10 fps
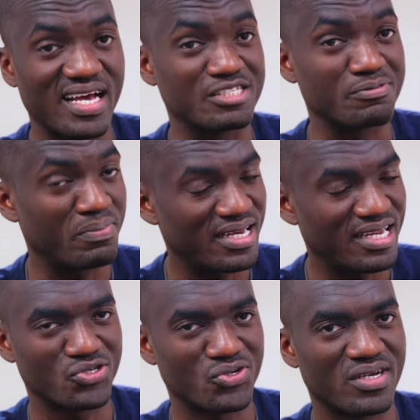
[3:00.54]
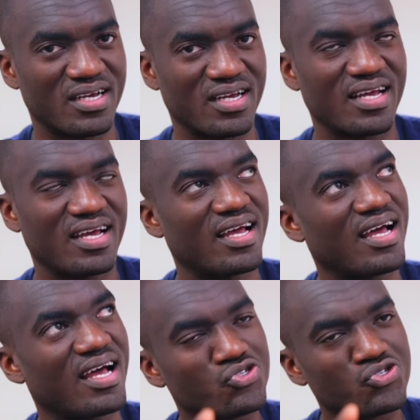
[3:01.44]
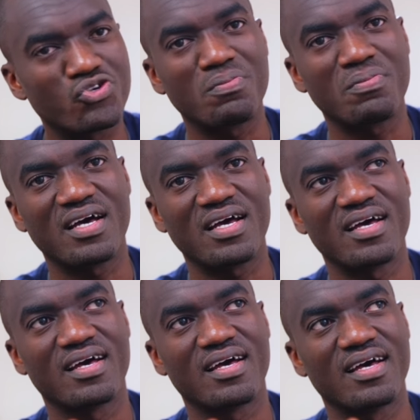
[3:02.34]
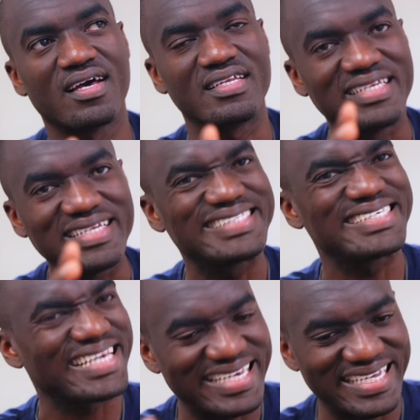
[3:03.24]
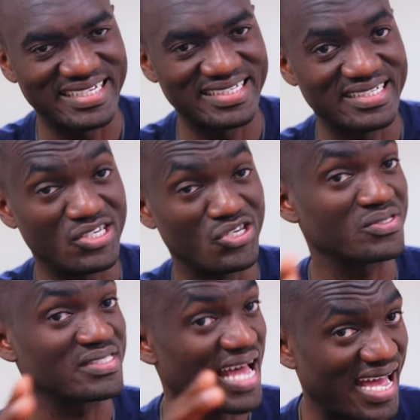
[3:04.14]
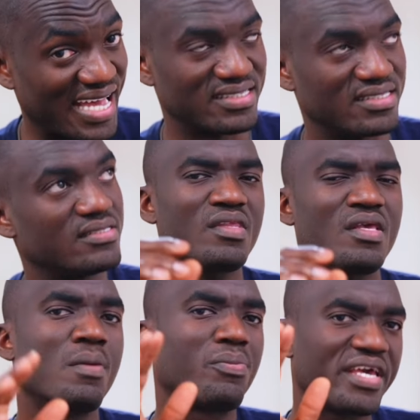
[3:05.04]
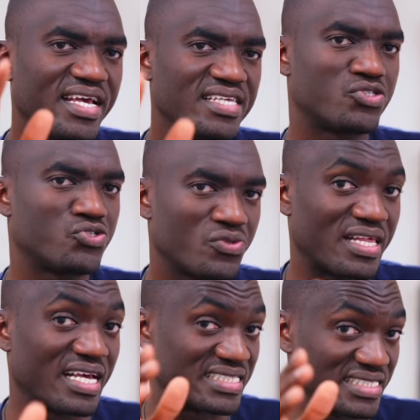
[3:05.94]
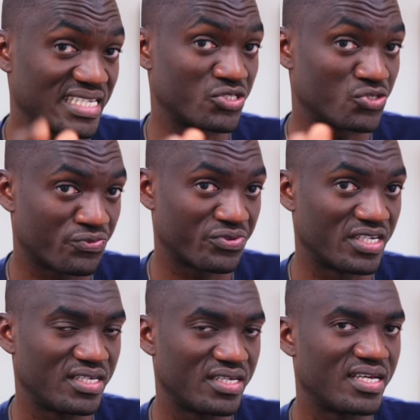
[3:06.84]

as pleasure, and trauma needs healing, not hiding. But here's the truth that sets you free.